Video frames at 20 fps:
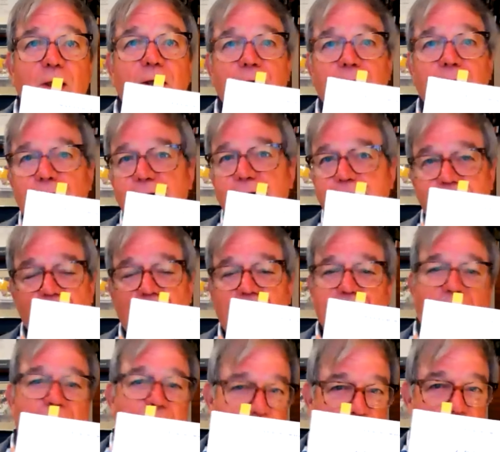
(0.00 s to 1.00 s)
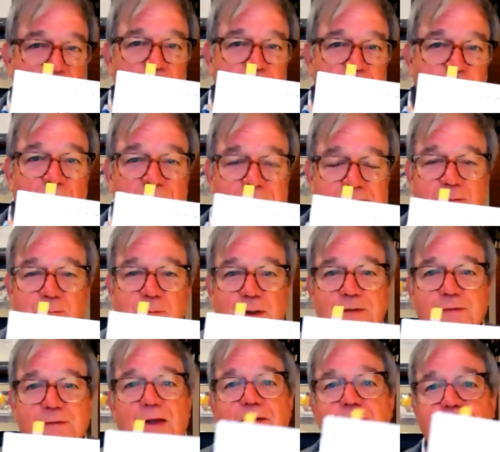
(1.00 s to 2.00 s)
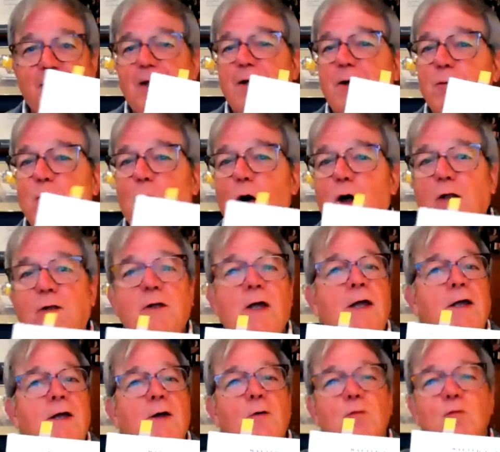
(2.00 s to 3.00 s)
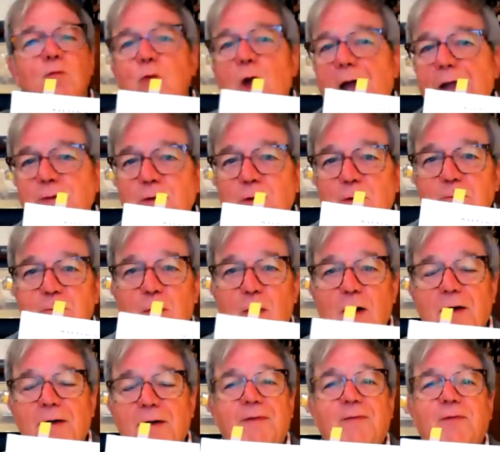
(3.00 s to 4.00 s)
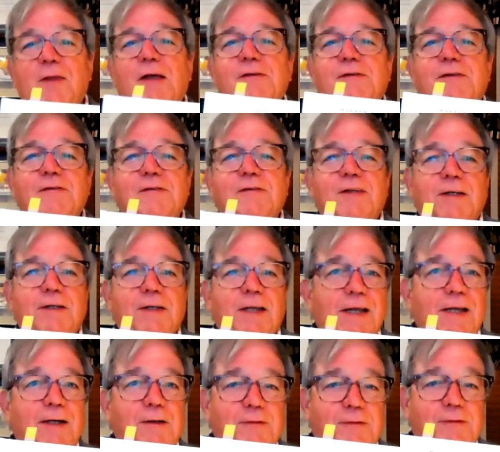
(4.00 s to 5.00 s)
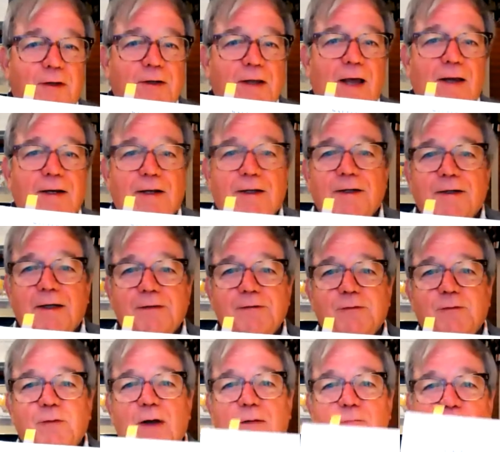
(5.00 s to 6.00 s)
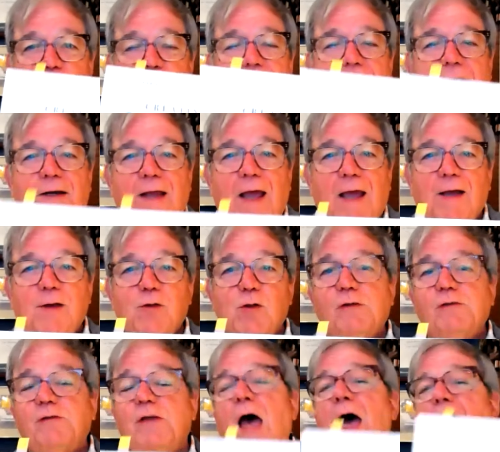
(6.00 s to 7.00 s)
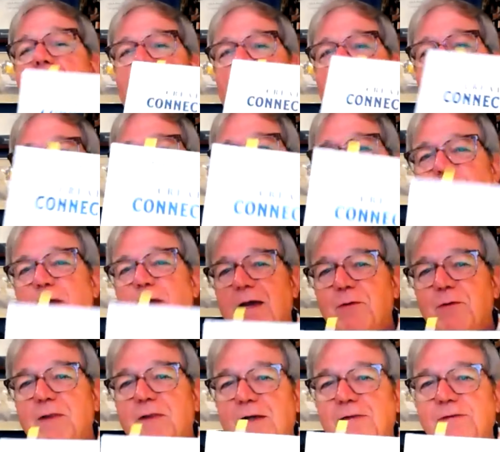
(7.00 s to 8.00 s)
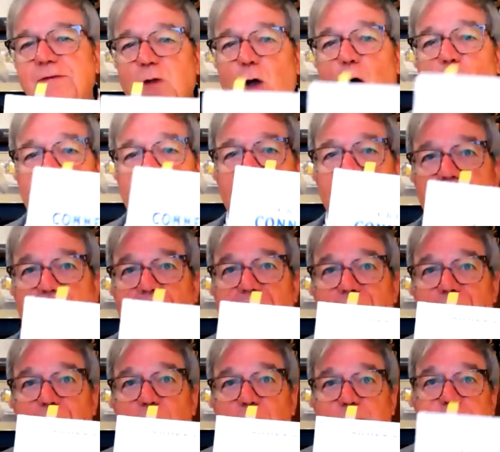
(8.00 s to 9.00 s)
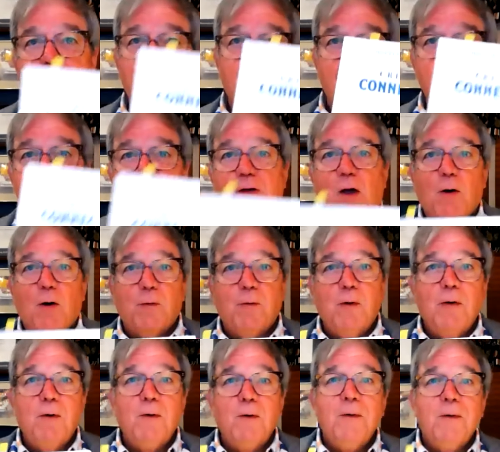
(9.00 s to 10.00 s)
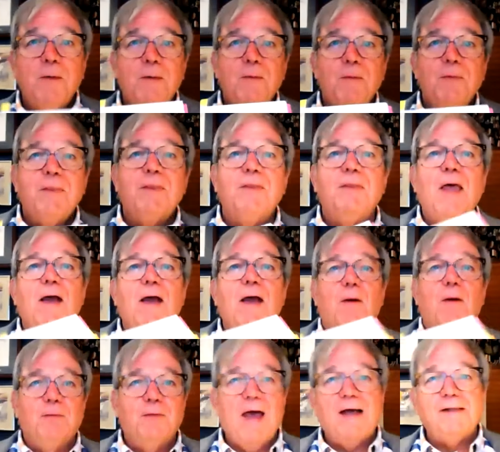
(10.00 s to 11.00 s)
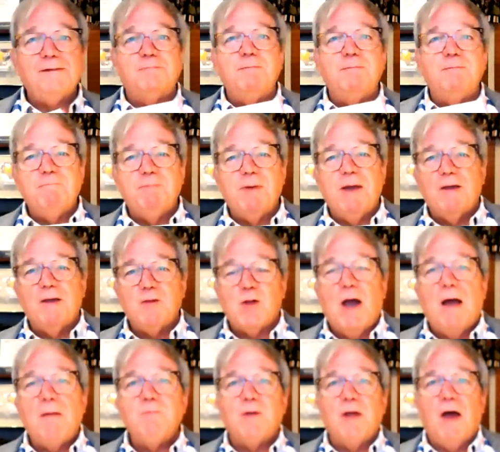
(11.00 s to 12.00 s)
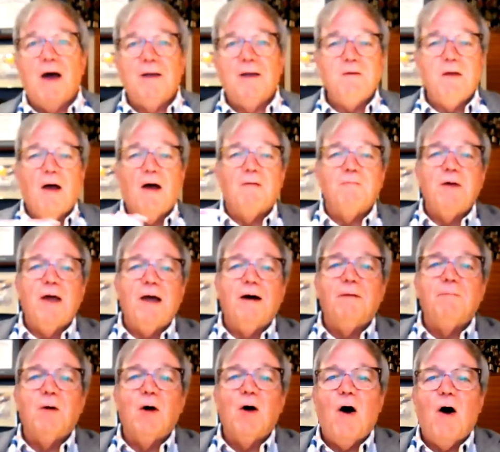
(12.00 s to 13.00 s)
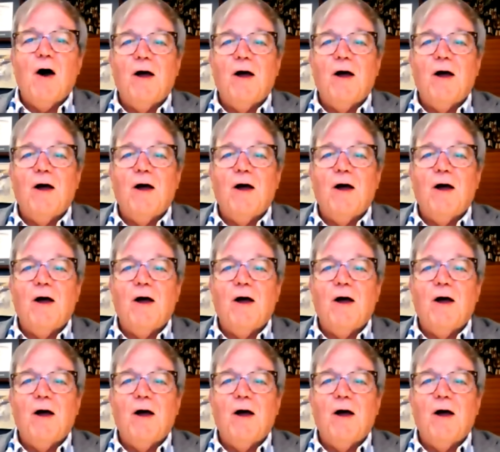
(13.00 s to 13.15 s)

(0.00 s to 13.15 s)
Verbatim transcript: And it said, I'm paraphrasing, but he said, "Dear Walt, read your book. This is the neatest Connecticut history I've read in ages. I am giving this to all the elves." So there, that's my pitch. I'm done. Available on